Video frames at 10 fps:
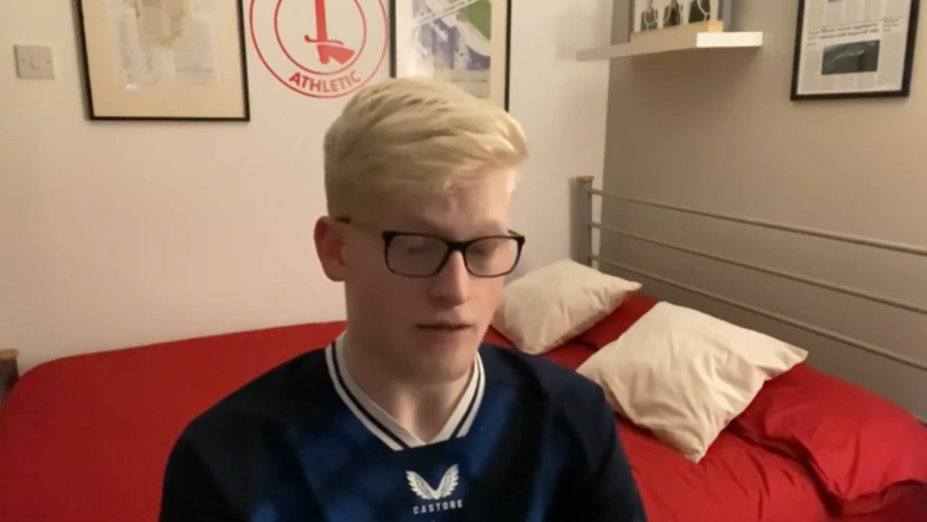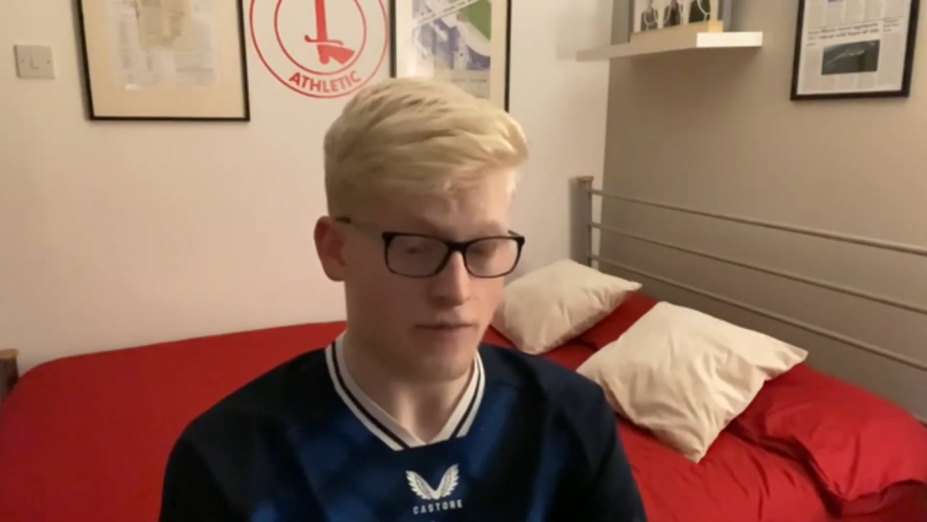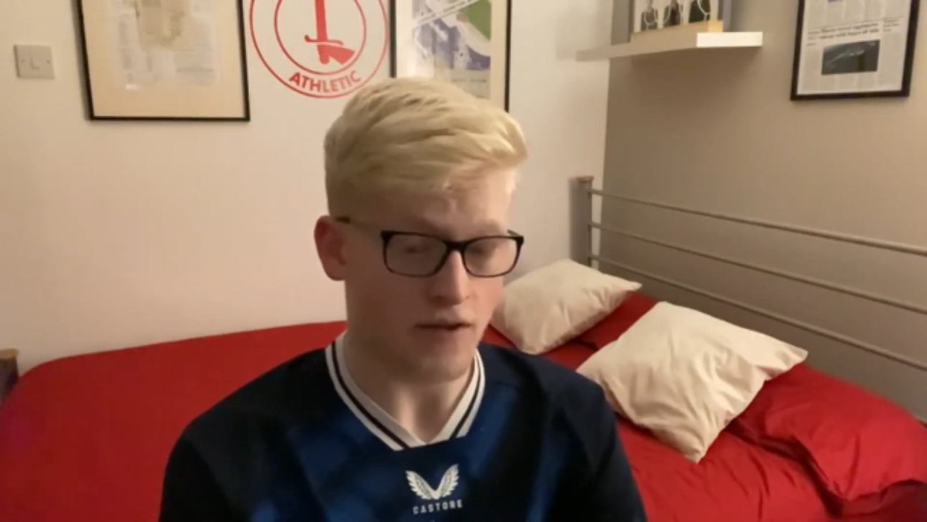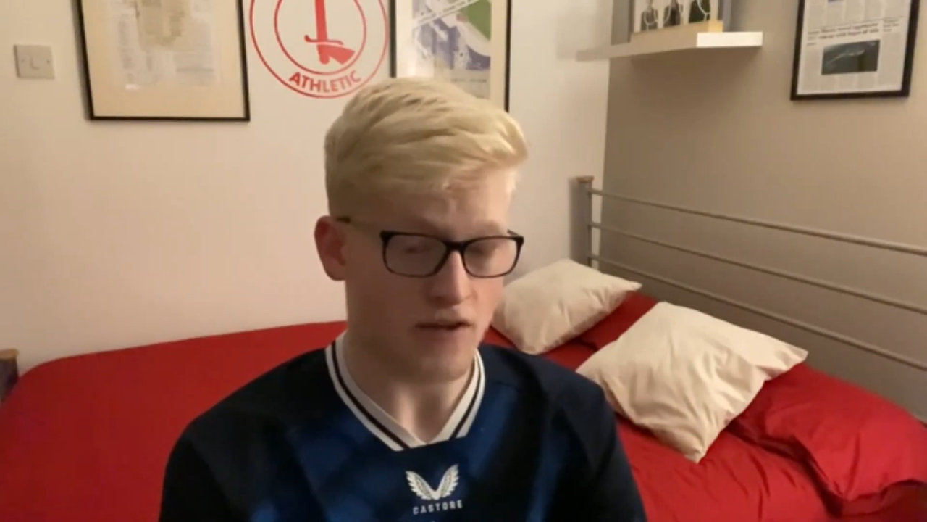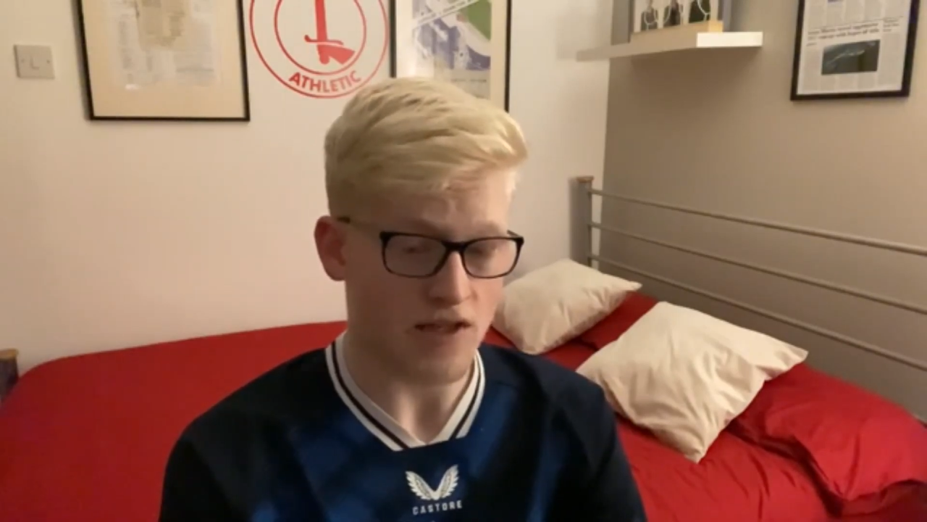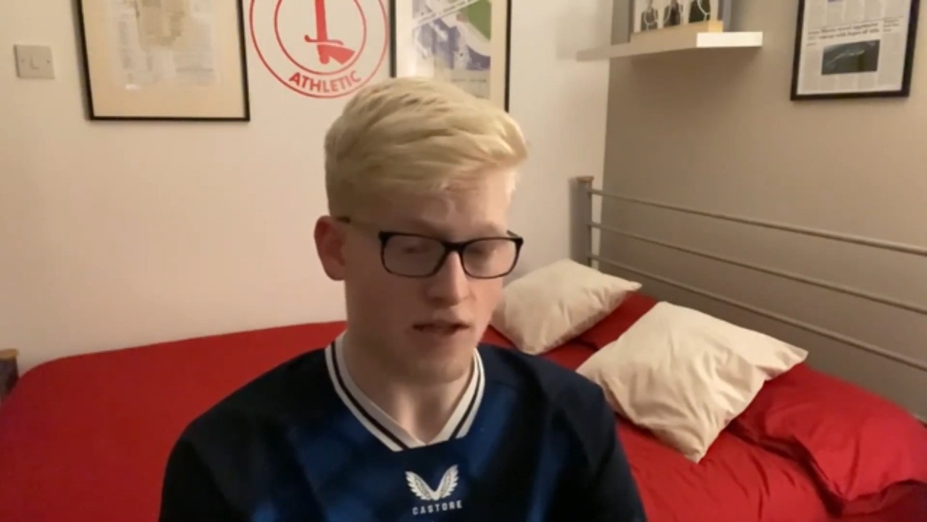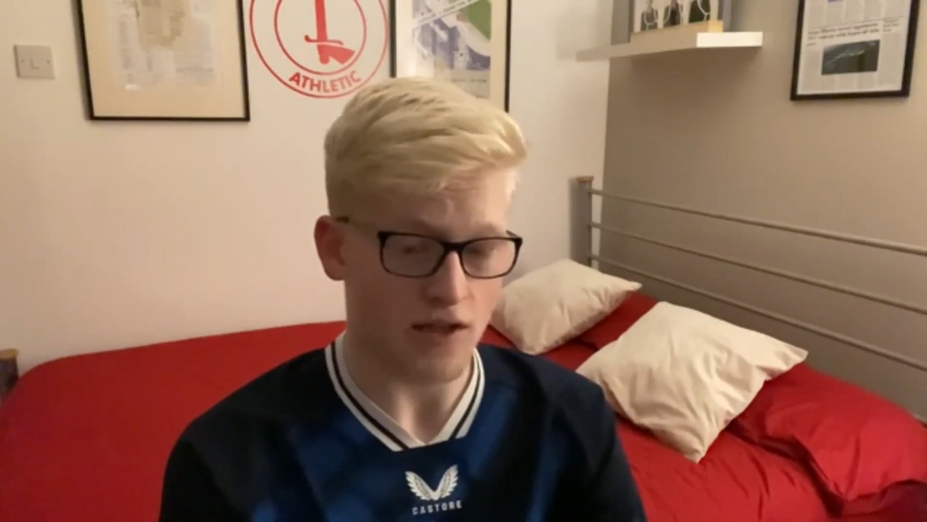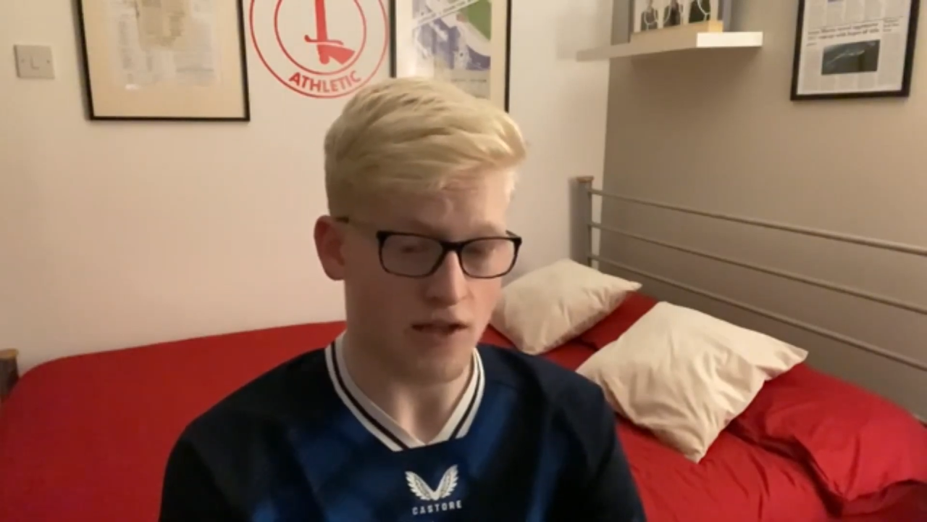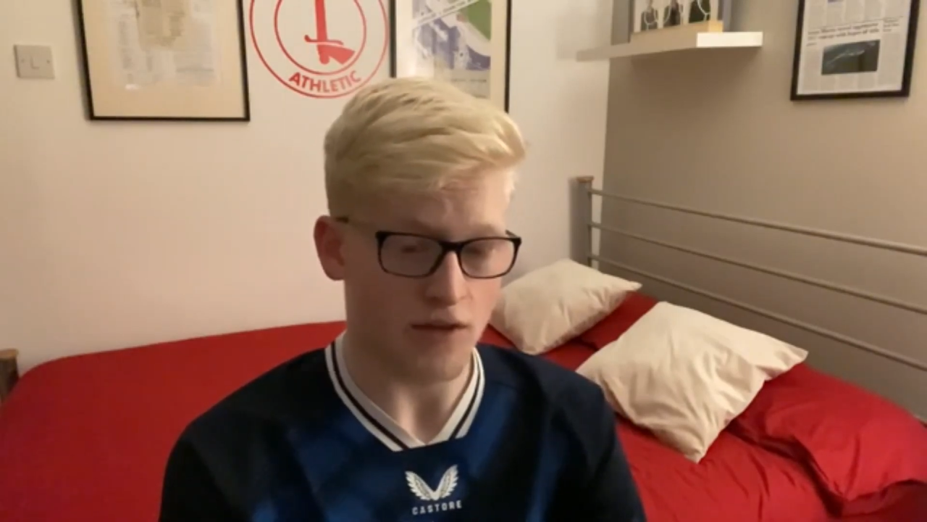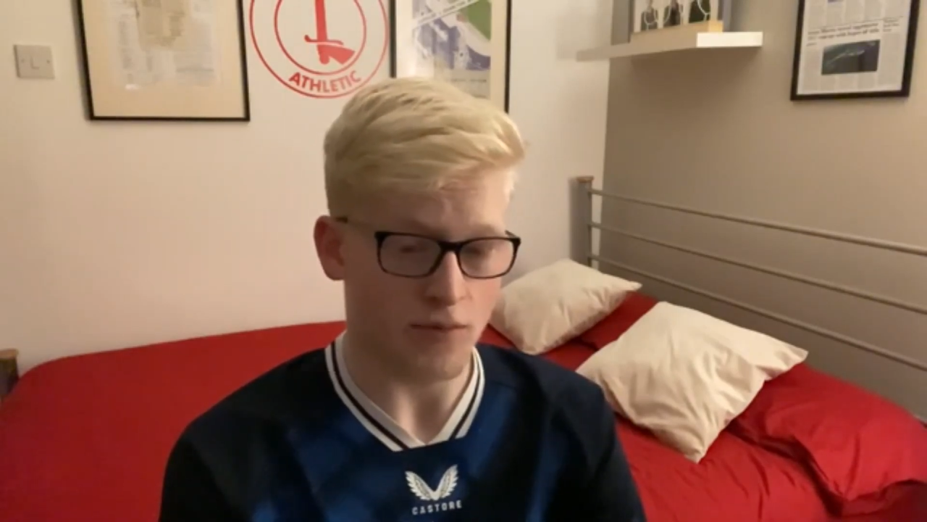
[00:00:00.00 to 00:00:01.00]
I think I said it
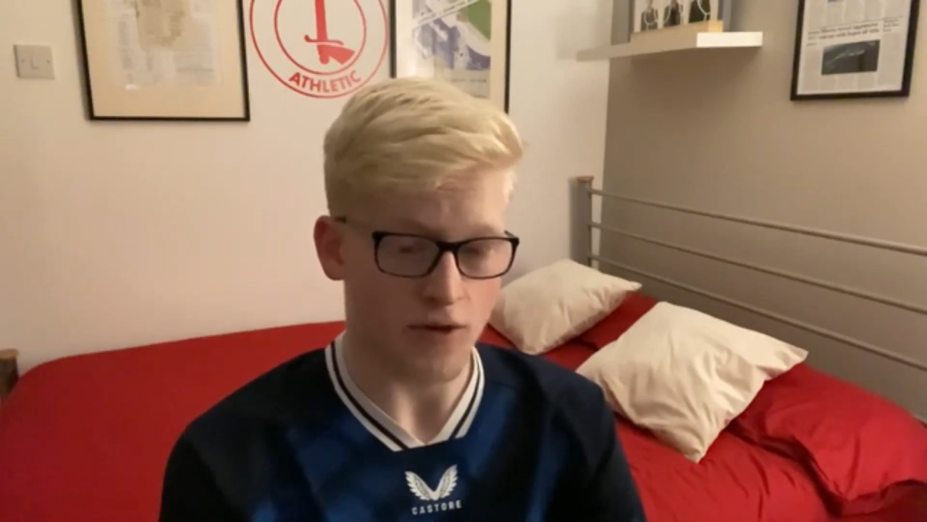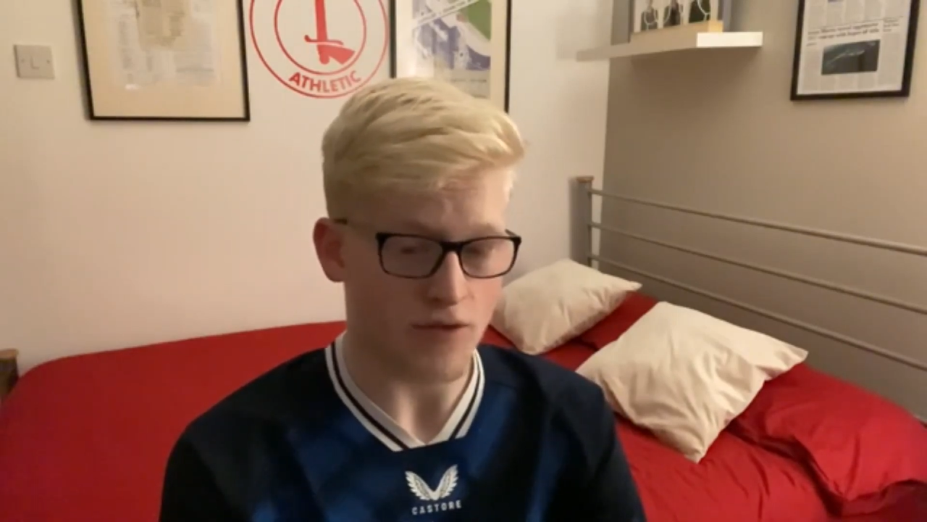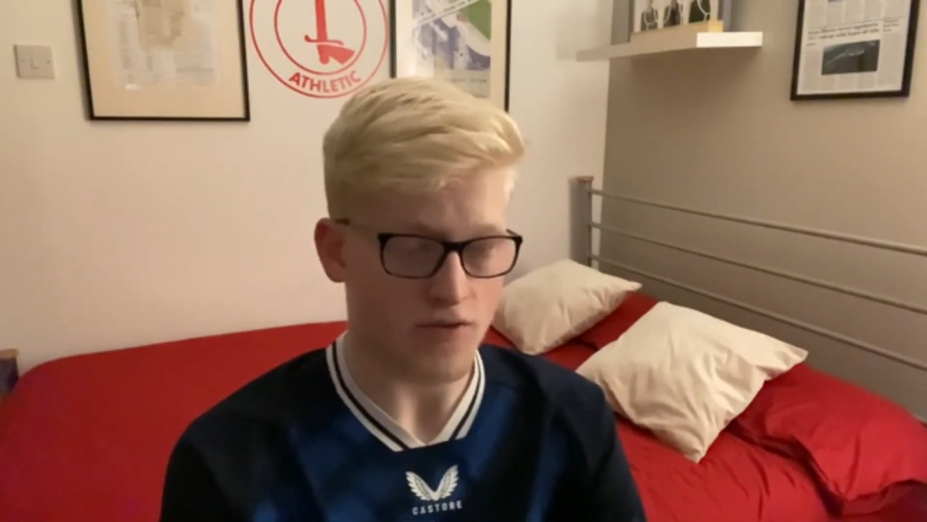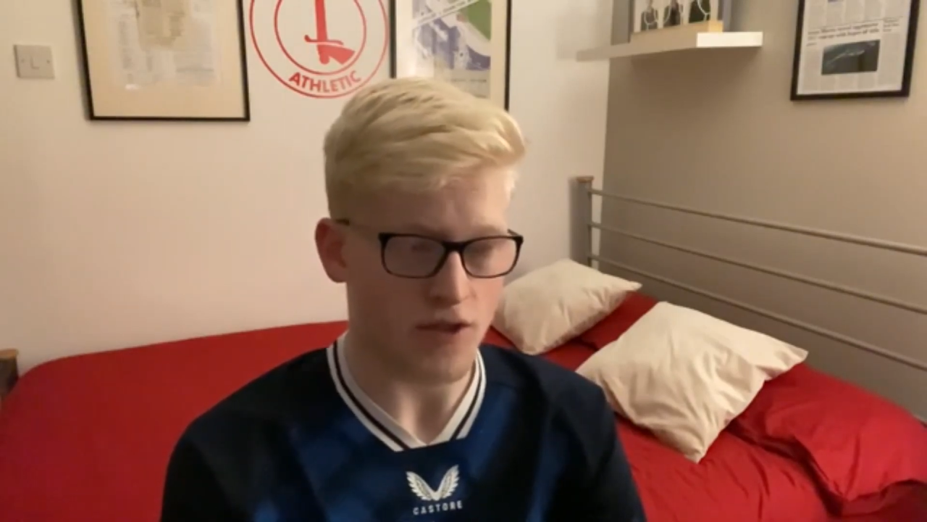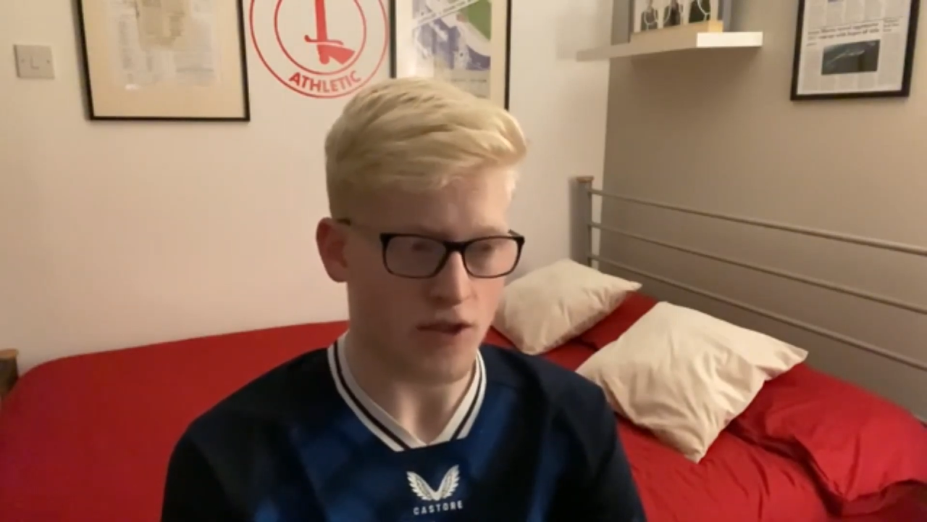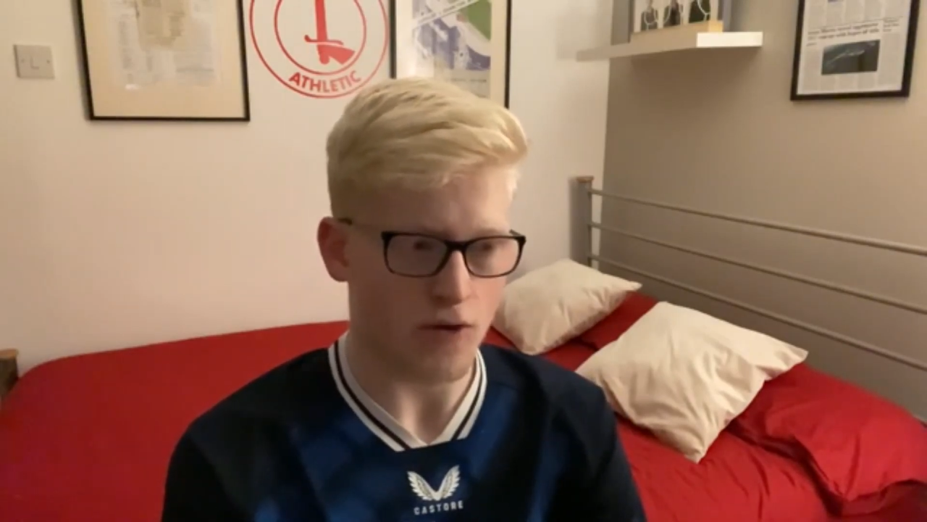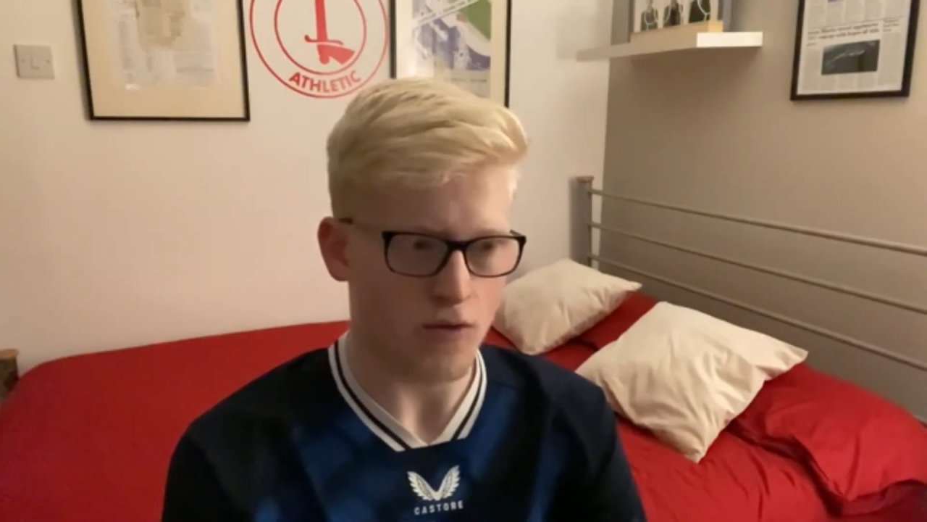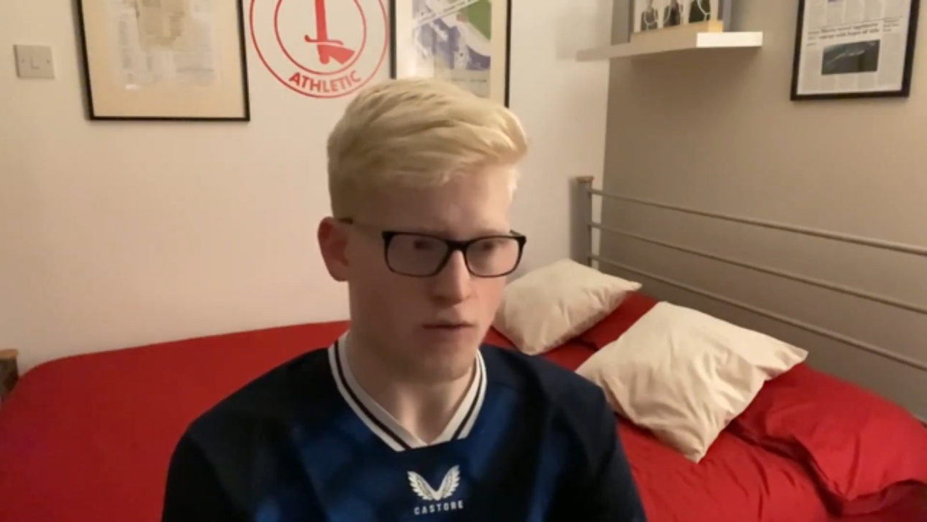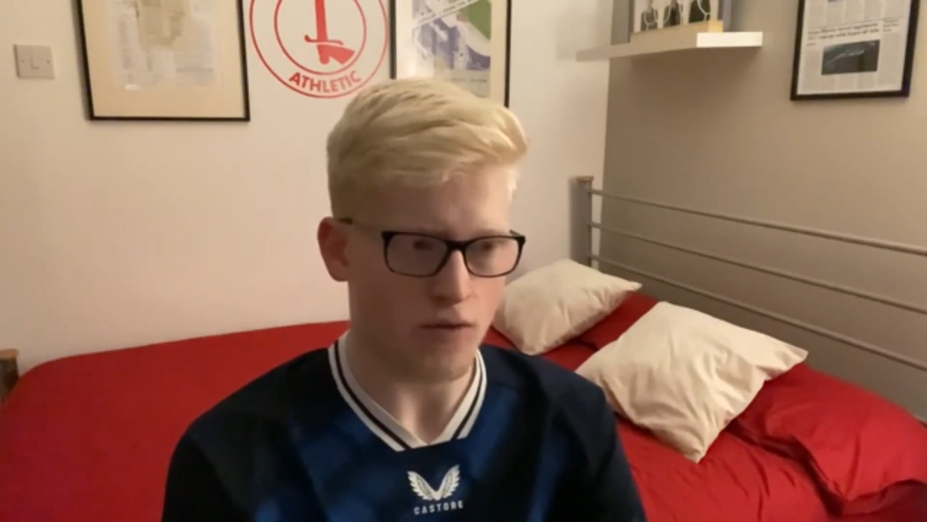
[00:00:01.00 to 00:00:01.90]
in the previous video.